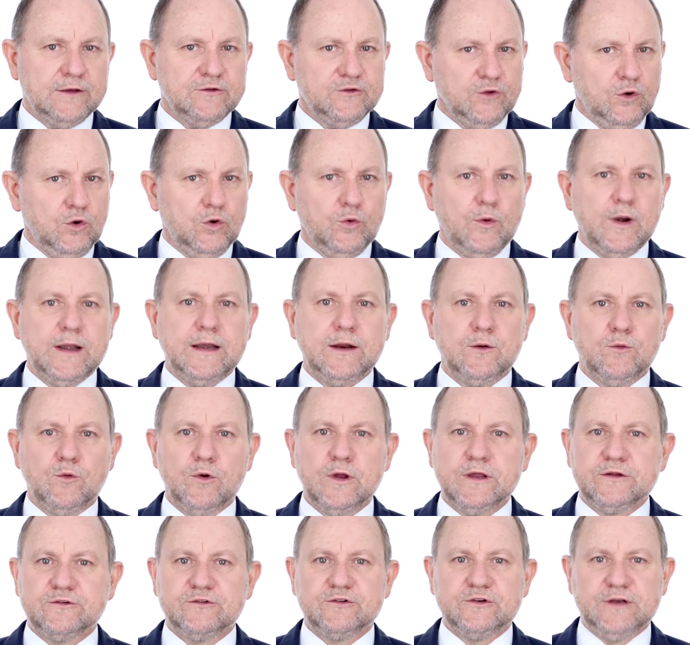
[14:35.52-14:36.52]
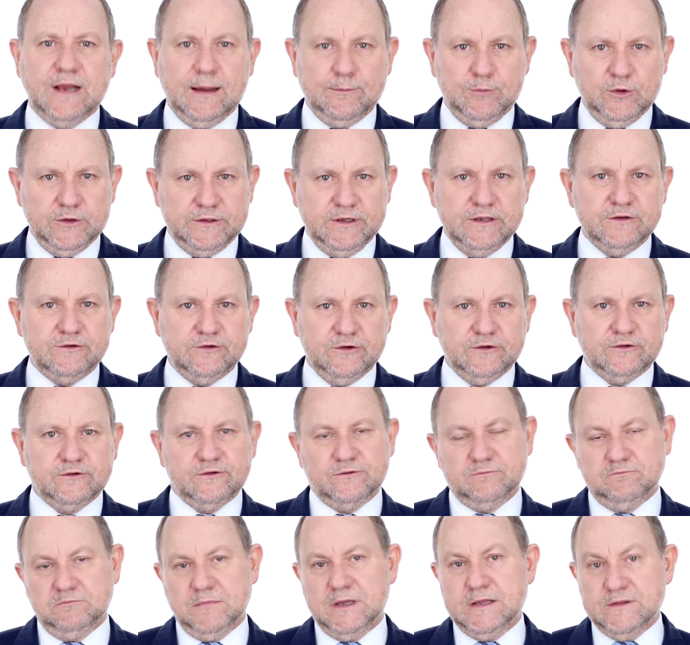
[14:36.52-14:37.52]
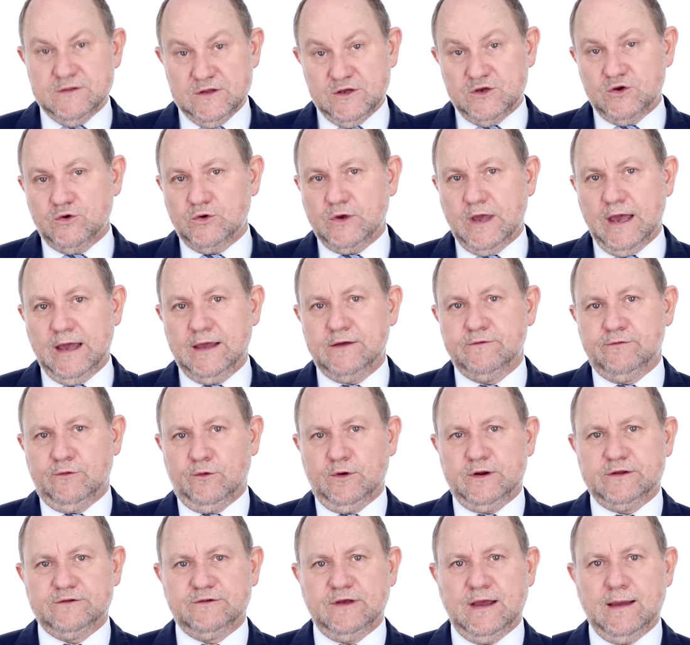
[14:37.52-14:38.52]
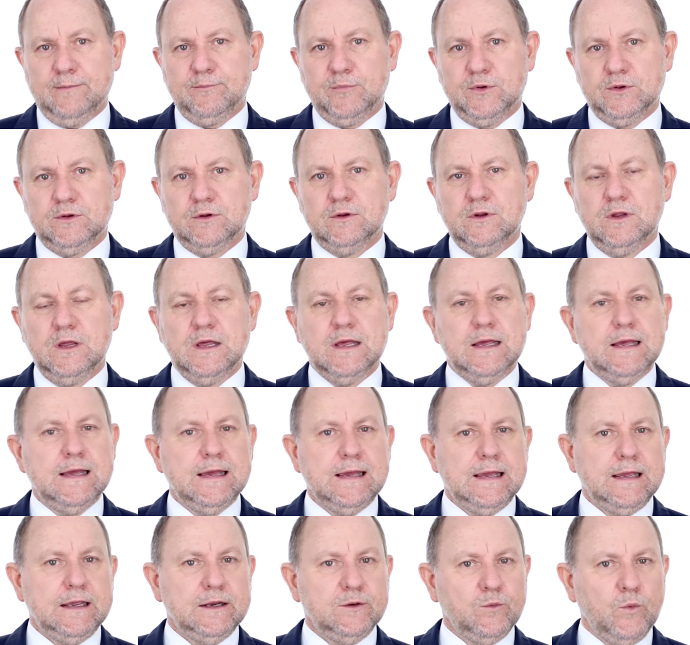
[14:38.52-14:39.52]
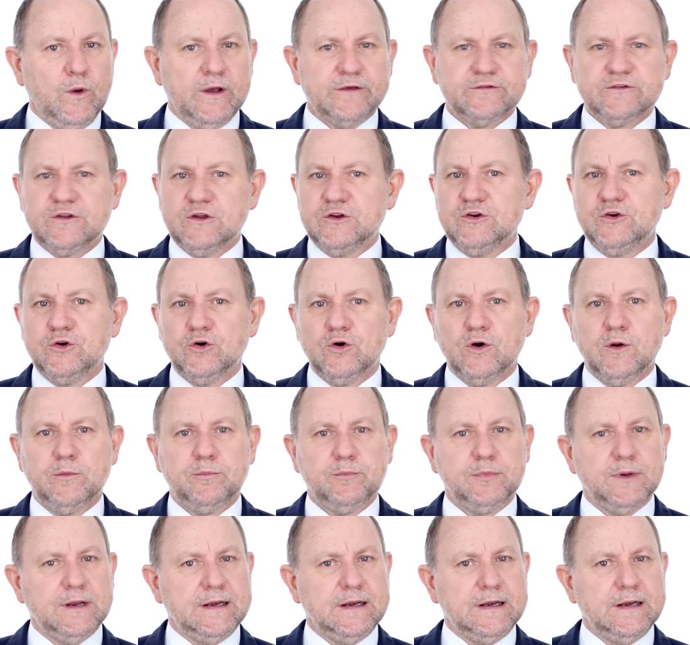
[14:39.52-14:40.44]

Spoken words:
has already reached double digits, in the UK, for example. In Western Europe